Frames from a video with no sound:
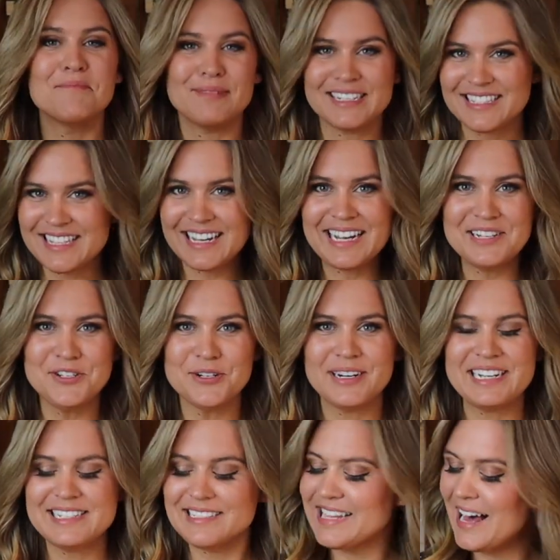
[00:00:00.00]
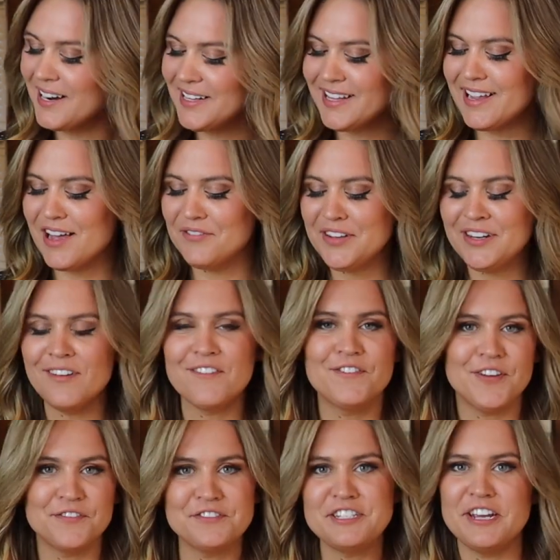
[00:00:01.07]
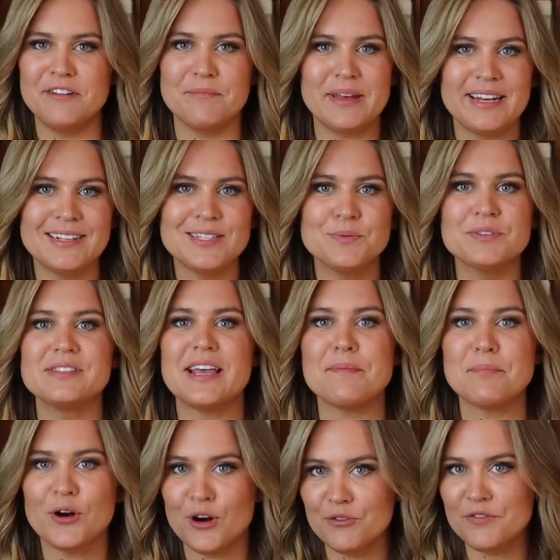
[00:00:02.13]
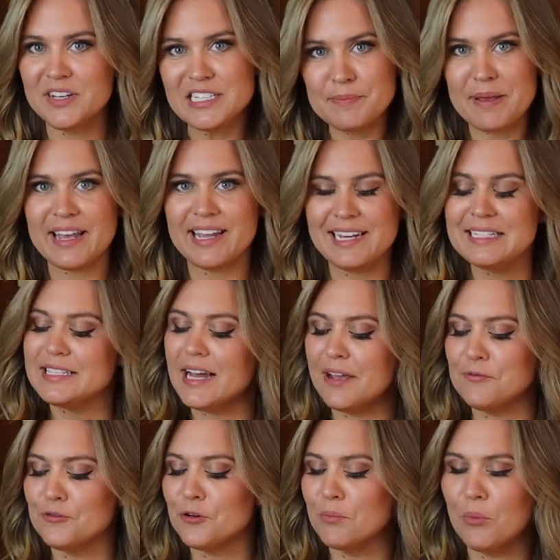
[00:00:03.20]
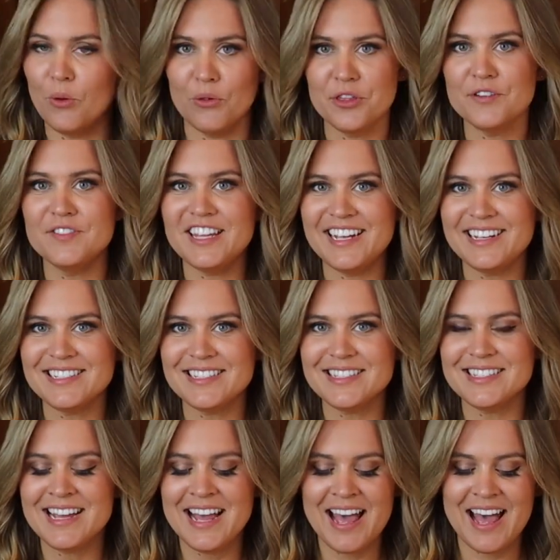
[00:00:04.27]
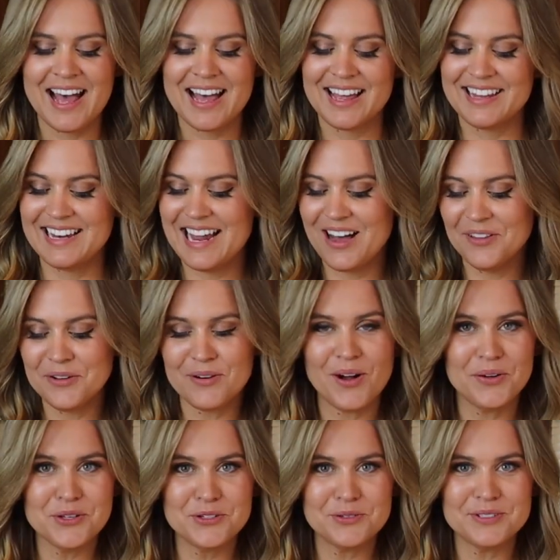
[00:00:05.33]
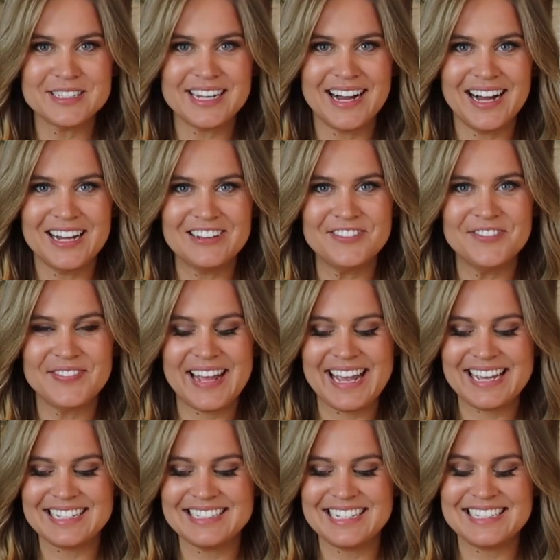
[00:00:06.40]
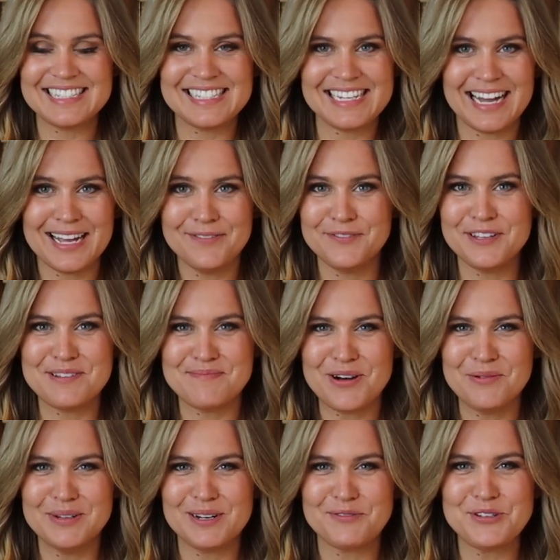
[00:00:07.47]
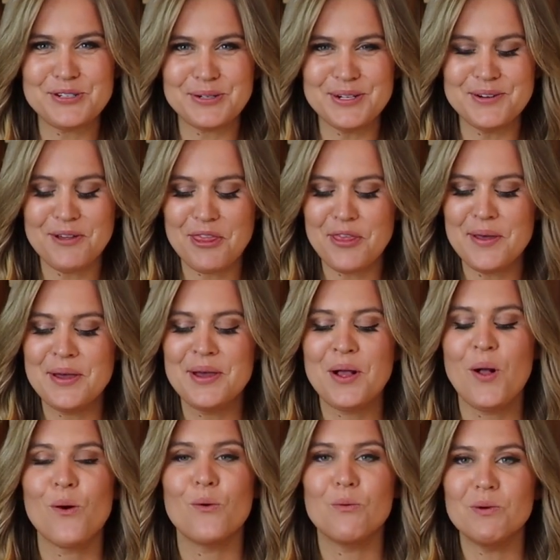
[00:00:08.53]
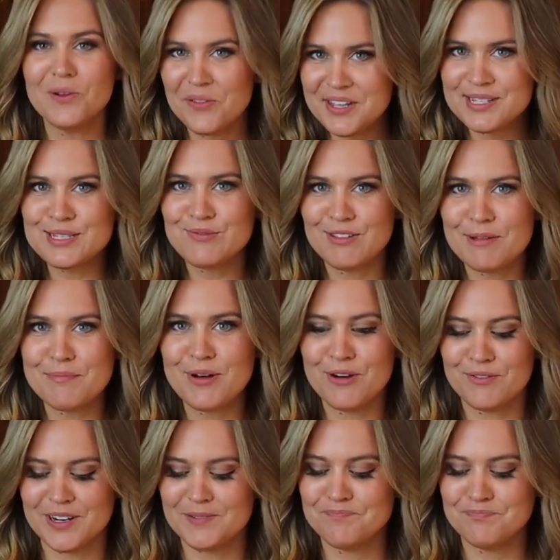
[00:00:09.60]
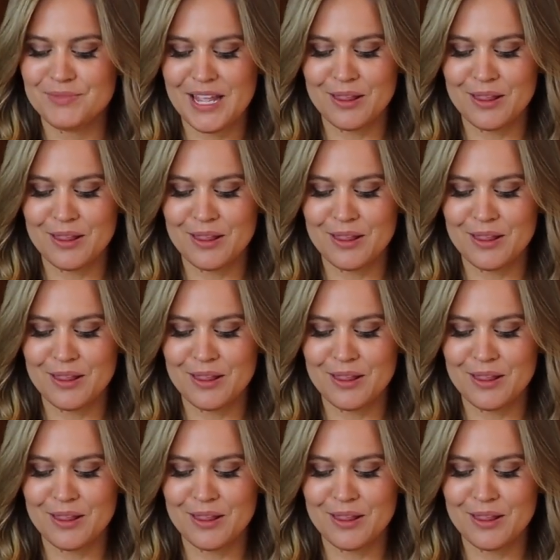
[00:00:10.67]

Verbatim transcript: My second tray is out of the oven. 15 minutes was a perfect baking time for both of these. Now they're all cooled off and it's time for the moment of truth. Will these flip over?